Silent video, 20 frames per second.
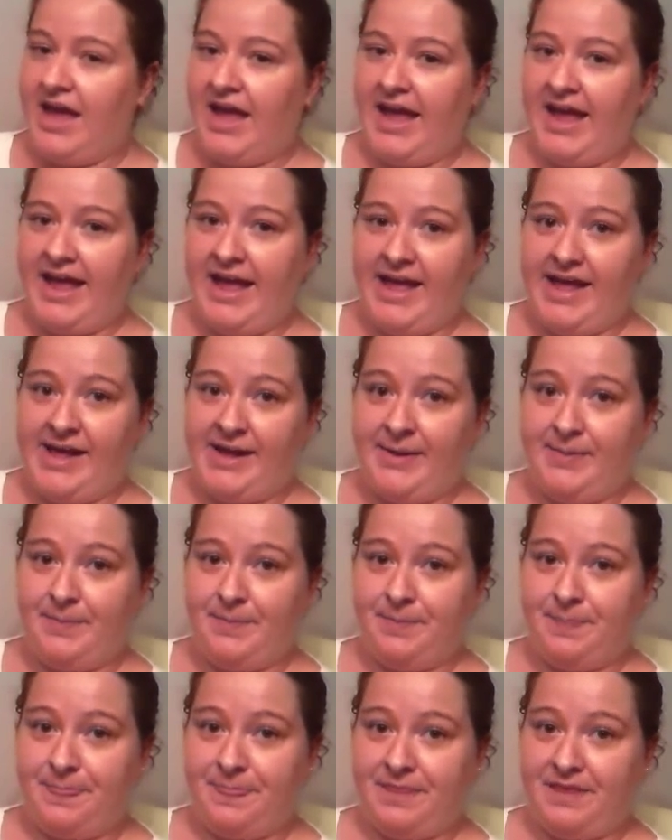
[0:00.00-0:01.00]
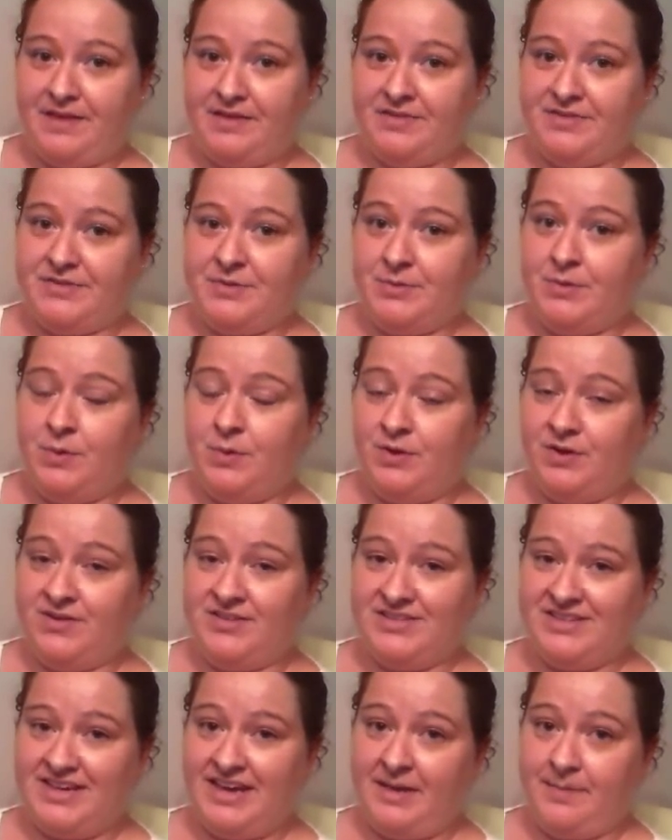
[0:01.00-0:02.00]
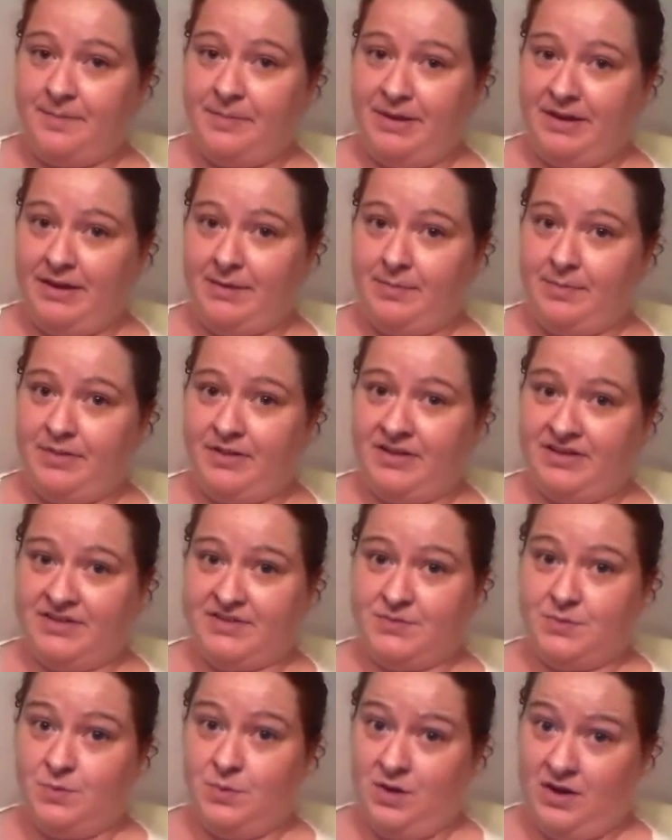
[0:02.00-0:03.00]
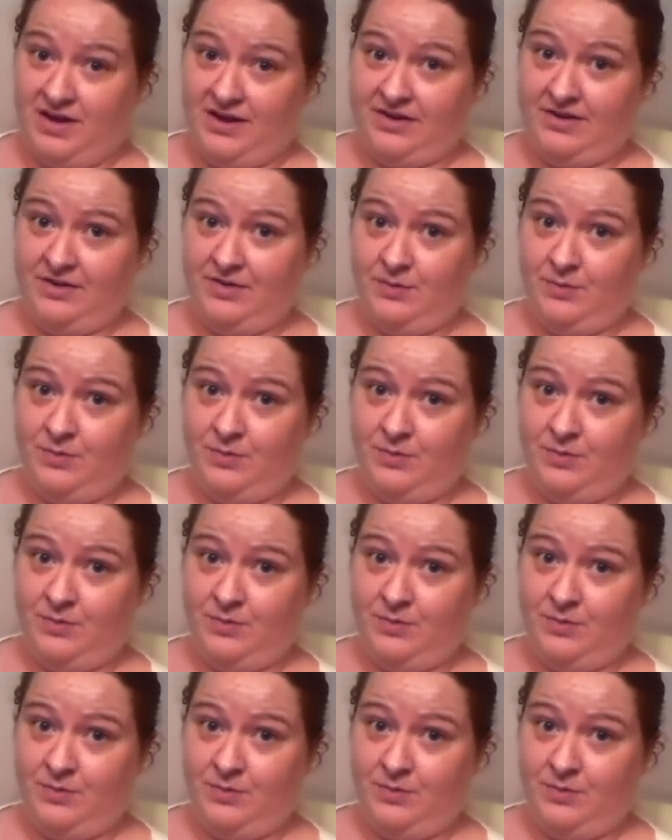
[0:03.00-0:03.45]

A. So in order to get Pink Plus One,